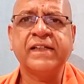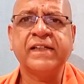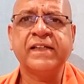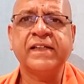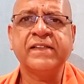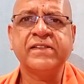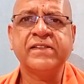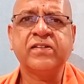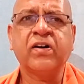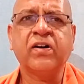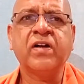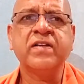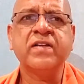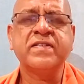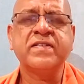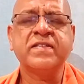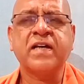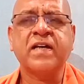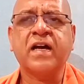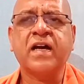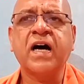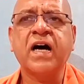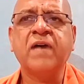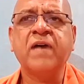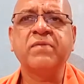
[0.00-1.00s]
It is called
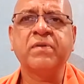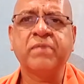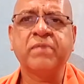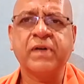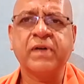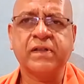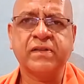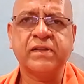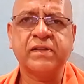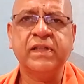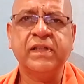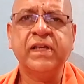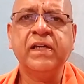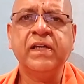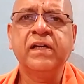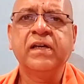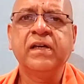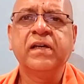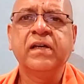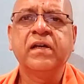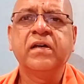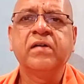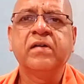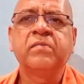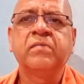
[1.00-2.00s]
sakama bhakti,
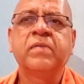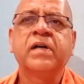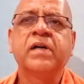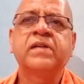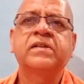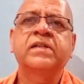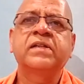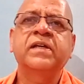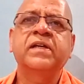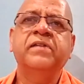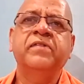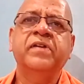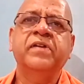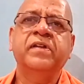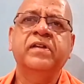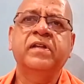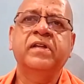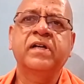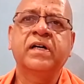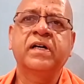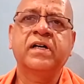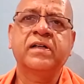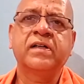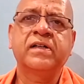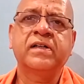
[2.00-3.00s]
bhakti with
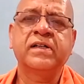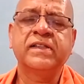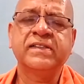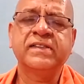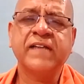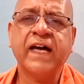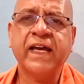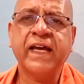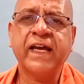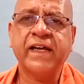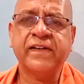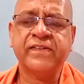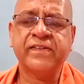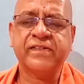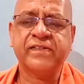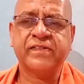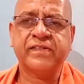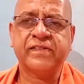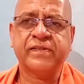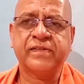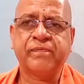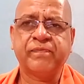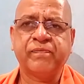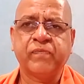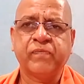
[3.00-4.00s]

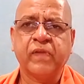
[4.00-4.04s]
desires.